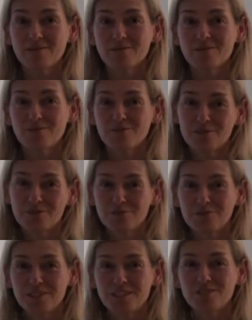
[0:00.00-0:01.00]
so feel
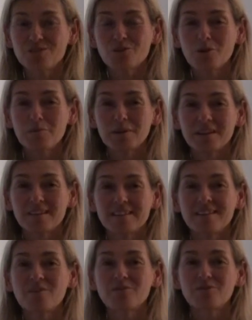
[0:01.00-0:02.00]
free to drop
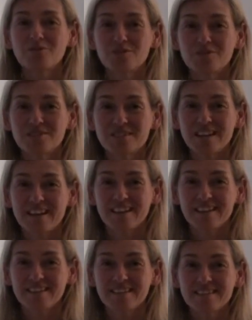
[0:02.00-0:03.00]
in on
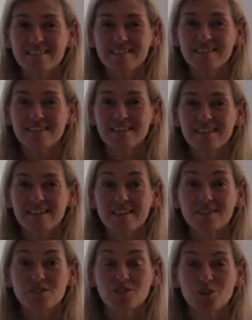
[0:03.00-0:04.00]
Thursdays
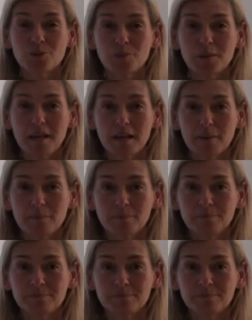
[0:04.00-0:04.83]
at 2 p.m.